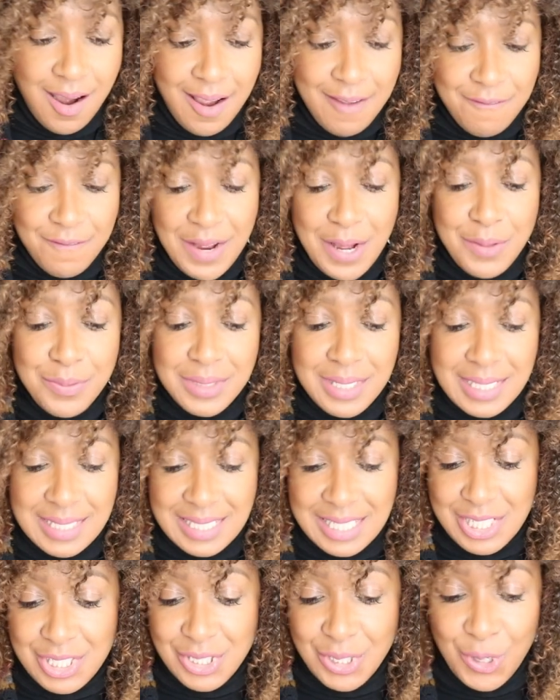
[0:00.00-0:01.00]
I found these
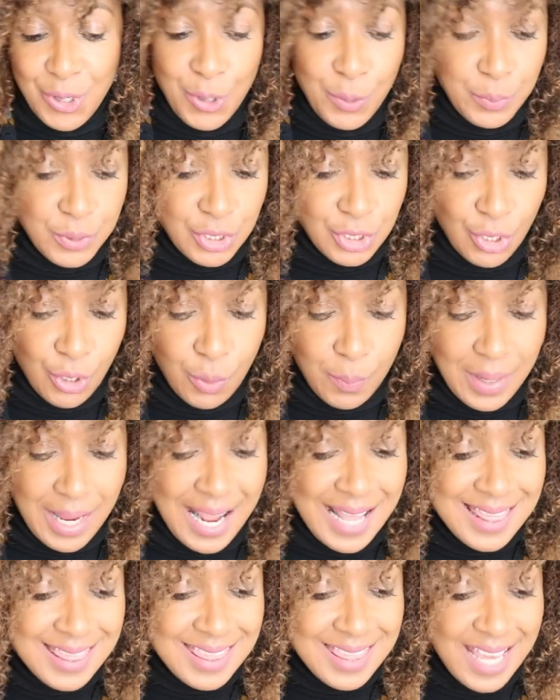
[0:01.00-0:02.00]
in Topshop,
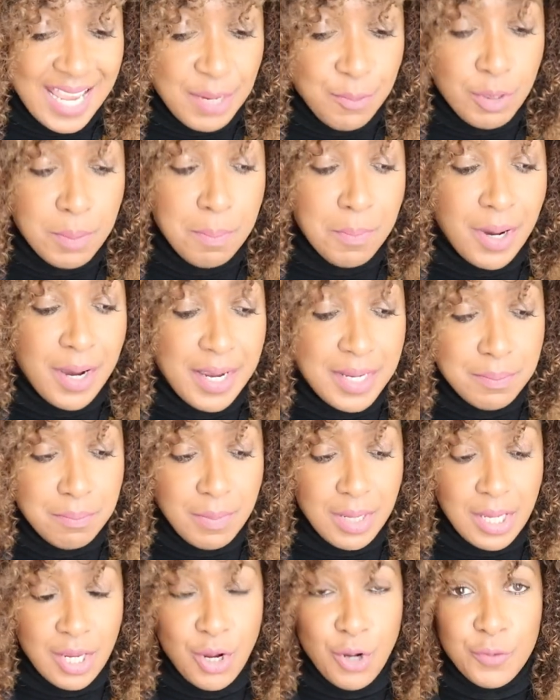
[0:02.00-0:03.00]
and they remind
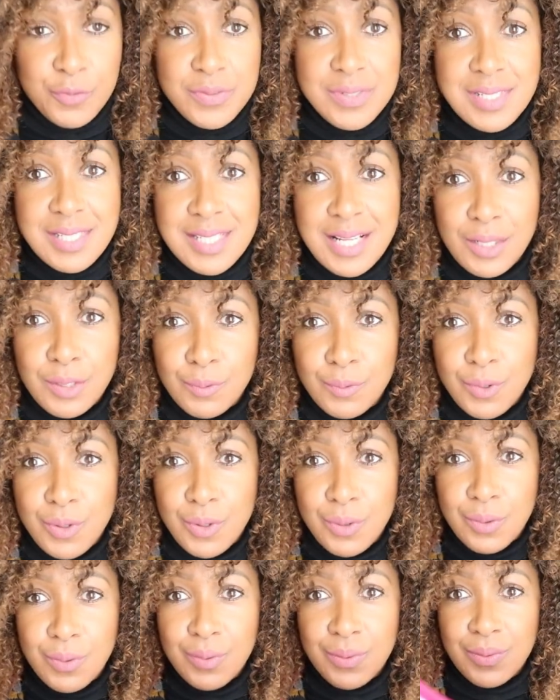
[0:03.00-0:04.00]
me of Saint
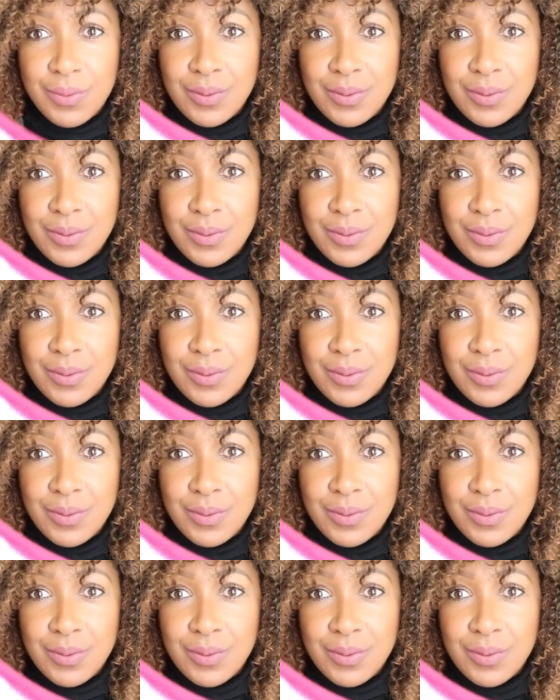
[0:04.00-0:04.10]
Laurent.